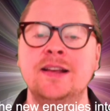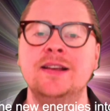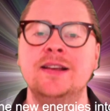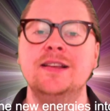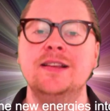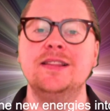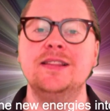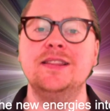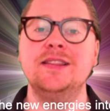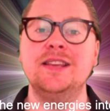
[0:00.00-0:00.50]

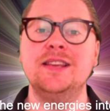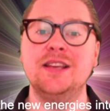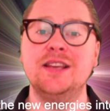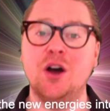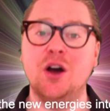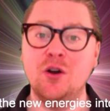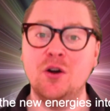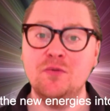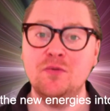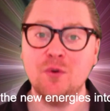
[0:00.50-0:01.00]
the
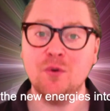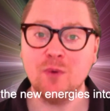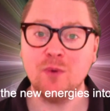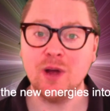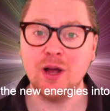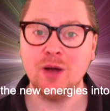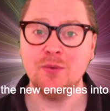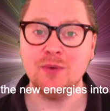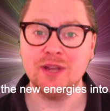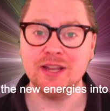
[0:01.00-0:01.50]

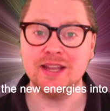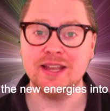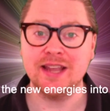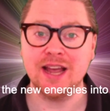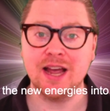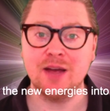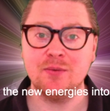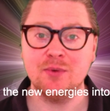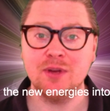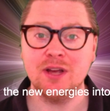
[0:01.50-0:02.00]
overwhelming
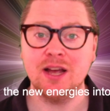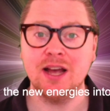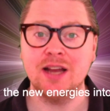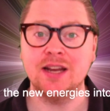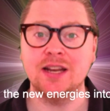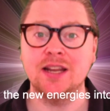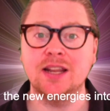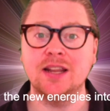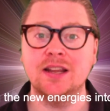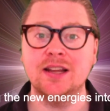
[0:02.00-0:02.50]
gamma
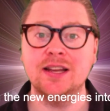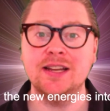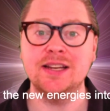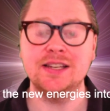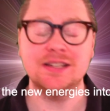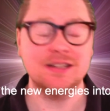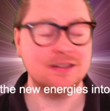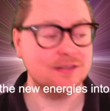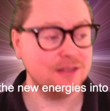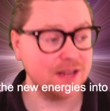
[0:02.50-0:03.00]
and light,
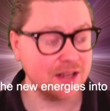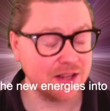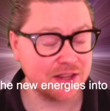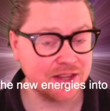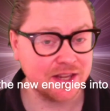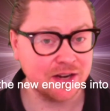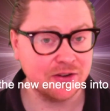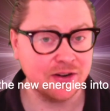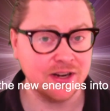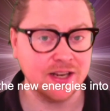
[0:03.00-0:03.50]

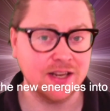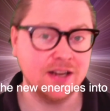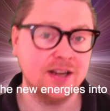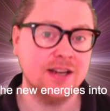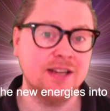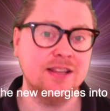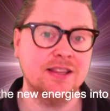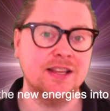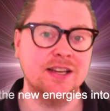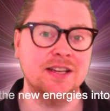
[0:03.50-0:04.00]
etheric
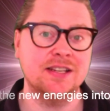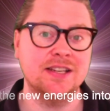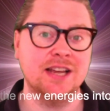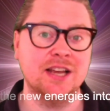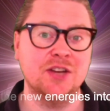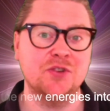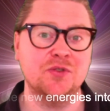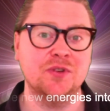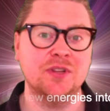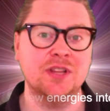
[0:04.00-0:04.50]
light that is
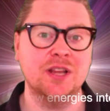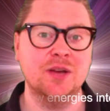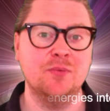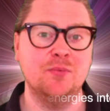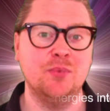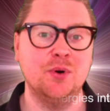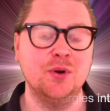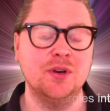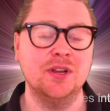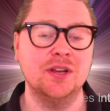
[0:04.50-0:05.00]
entering their
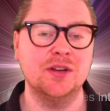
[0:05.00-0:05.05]
body.